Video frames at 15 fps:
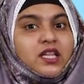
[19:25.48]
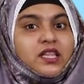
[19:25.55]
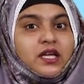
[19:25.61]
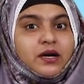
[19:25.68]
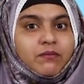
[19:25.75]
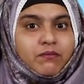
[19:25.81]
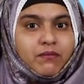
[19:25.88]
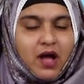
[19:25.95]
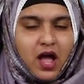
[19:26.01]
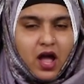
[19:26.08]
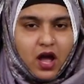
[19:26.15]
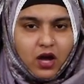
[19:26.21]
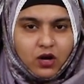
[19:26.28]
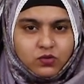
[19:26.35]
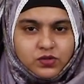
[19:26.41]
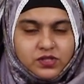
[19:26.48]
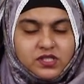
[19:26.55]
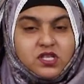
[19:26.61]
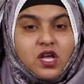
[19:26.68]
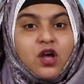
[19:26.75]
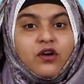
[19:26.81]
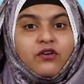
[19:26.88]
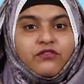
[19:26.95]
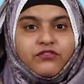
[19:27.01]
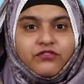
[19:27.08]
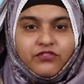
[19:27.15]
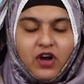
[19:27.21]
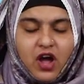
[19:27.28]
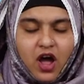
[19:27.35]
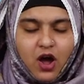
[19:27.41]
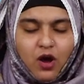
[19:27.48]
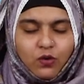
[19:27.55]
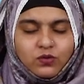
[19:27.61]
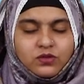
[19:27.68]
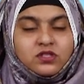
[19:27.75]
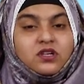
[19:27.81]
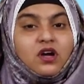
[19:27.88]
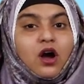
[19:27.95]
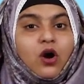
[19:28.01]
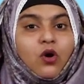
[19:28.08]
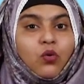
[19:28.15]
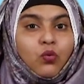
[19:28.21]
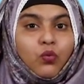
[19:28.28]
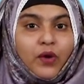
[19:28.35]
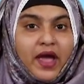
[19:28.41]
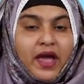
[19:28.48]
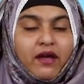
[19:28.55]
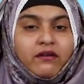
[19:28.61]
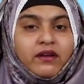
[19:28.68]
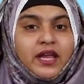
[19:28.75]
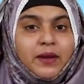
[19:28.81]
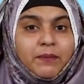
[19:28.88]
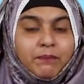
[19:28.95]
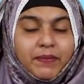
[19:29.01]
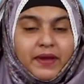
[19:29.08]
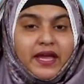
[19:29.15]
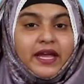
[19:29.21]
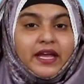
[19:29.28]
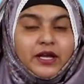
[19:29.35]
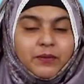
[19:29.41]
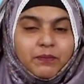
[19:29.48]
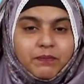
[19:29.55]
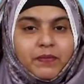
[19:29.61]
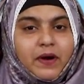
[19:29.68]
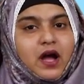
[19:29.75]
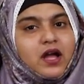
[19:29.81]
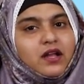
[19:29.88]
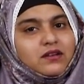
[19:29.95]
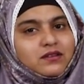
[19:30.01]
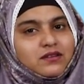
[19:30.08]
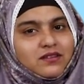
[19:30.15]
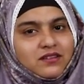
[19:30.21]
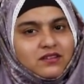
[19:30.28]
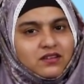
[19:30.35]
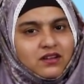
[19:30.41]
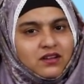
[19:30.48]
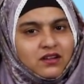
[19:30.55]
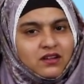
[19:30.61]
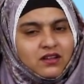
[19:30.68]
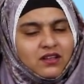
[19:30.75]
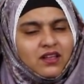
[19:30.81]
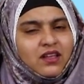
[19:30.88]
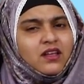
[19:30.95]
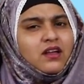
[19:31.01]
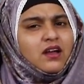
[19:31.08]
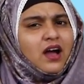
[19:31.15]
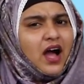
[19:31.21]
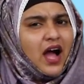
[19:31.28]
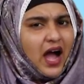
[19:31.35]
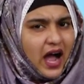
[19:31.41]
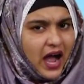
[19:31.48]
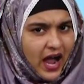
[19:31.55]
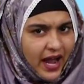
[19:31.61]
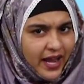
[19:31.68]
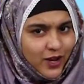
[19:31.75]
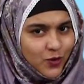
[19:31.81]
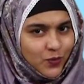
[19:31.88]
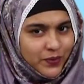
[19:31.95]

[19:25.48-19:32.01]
the mouse found a very big bun. "I